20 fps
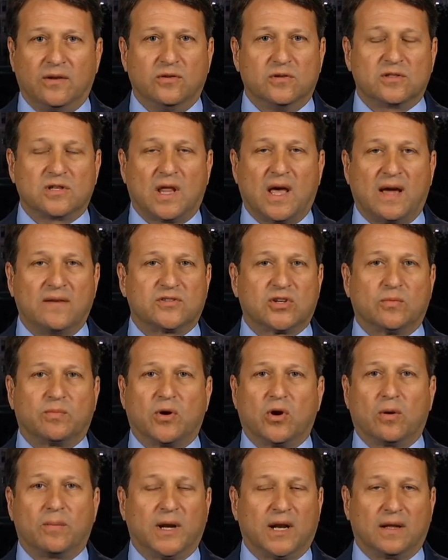whose lives are
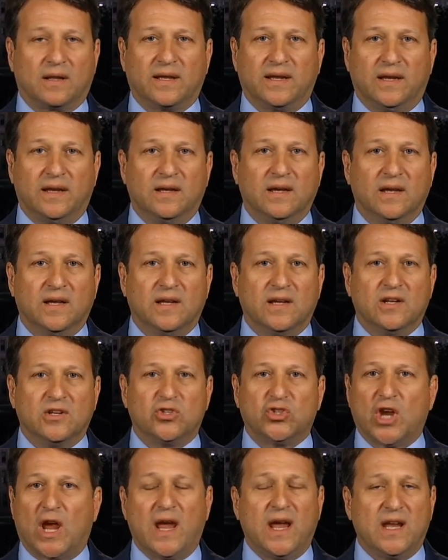permanently
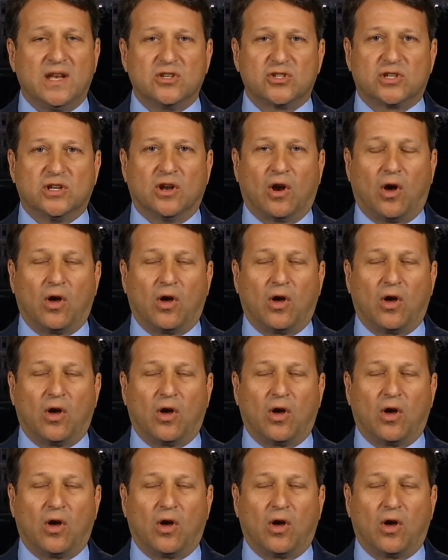changed and